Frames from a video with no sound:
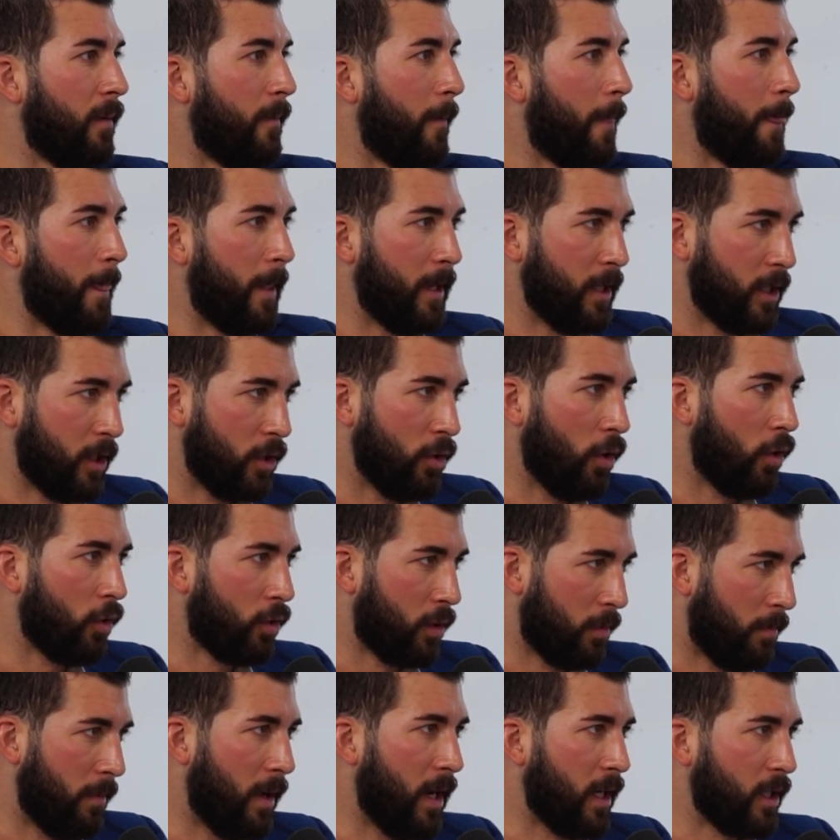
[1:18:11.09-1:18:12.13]
There's
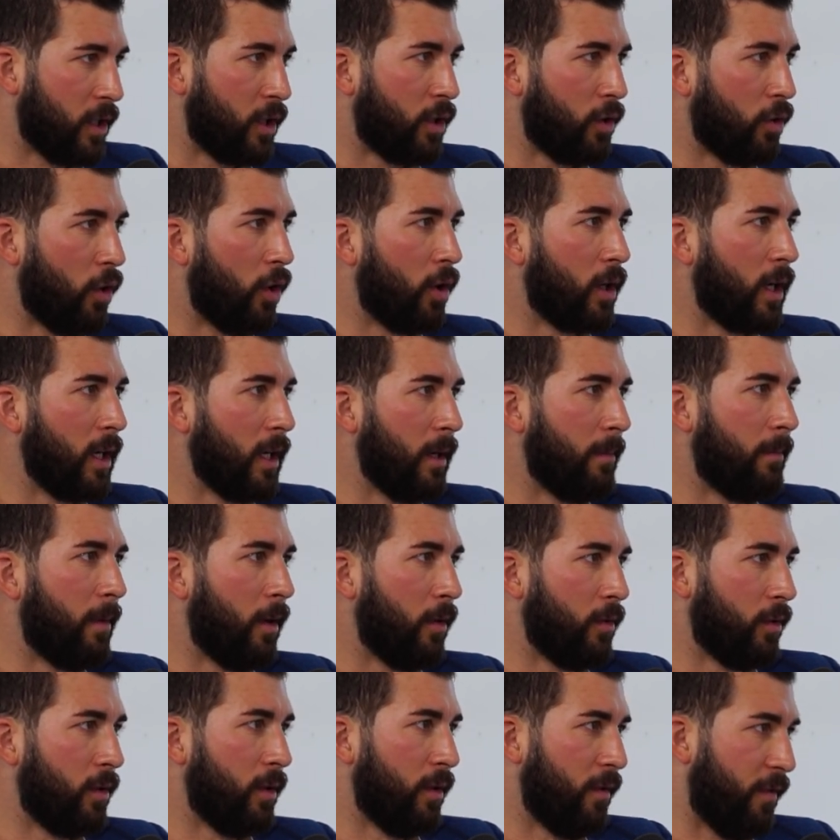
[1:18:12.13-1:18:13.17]
not much talking
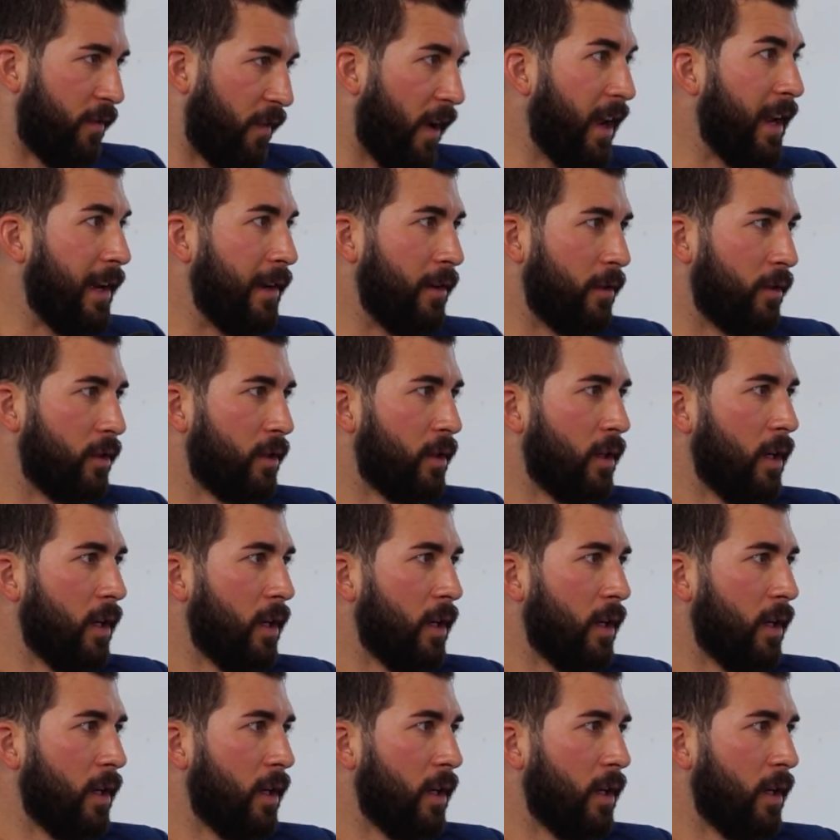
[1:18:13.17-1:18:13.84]
about their failures.